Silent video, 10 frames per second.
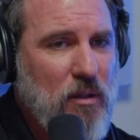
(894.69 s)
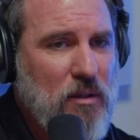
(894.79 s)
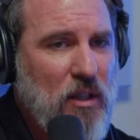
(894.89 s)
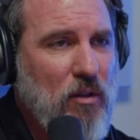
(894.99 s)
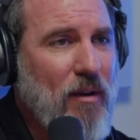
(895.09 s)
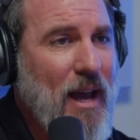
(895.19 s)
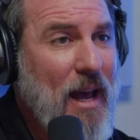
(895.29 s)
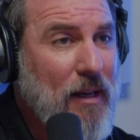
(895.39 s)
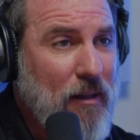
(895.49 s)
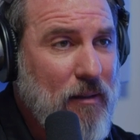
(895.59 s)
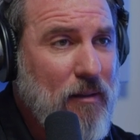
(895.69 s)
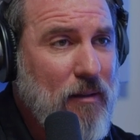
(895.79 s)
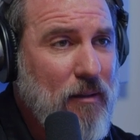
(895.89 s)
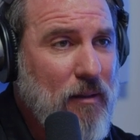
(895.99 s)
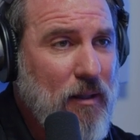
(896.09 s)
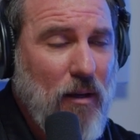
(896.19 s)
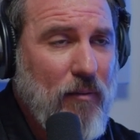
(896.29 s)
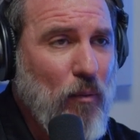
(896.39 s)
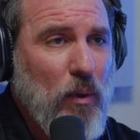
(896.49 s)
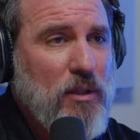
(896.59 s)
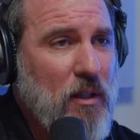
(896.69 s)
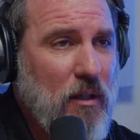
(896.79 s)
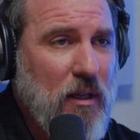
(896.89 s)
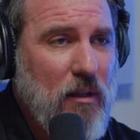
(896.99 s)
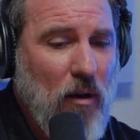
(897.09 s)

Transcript: It's in your head. unfortunately,